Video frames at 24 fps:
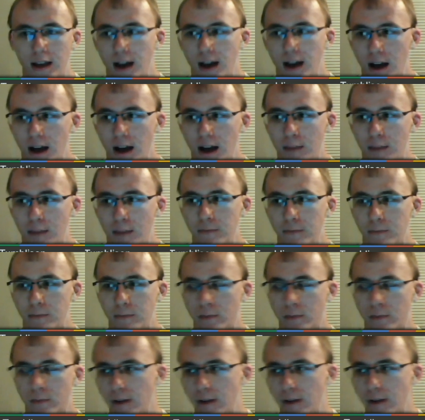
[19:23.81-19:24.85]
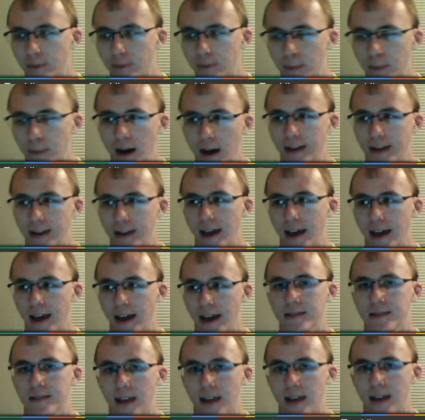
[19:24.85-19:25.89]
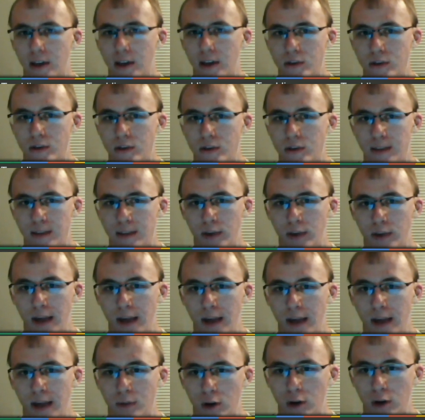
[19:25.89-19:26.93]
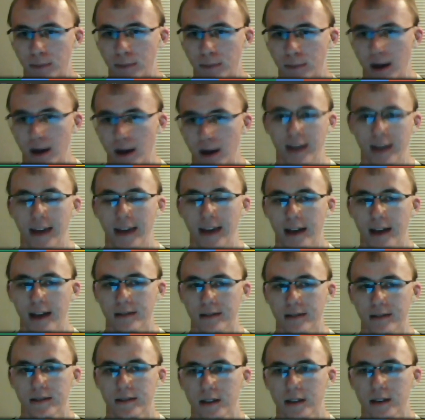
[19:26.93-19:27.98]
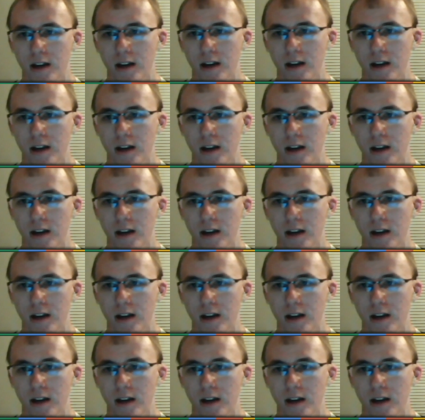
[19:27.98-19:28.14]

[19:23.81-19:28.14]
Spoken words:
For podcasts, I use a separate app called Pocket Casts,